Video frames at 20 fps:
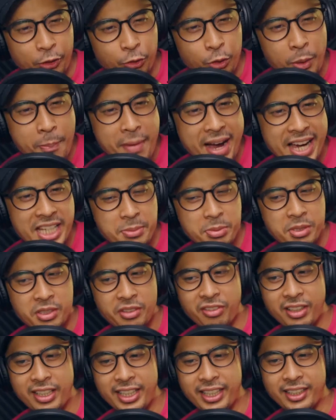reminds me
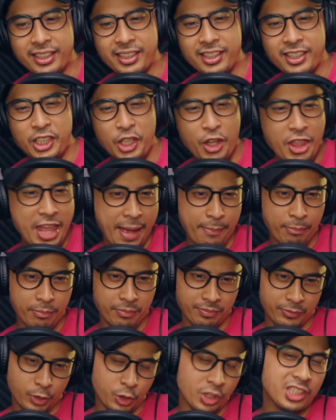of like, you know, that
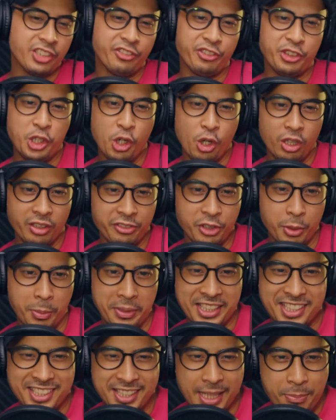Christopher Nolan film,
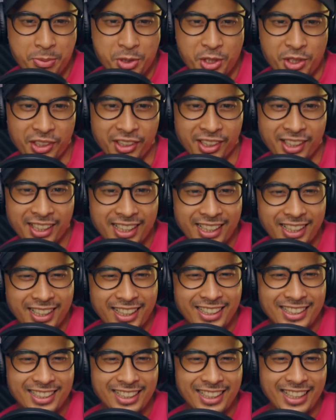Inception.
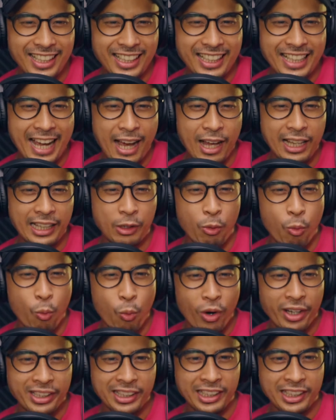It's like how like one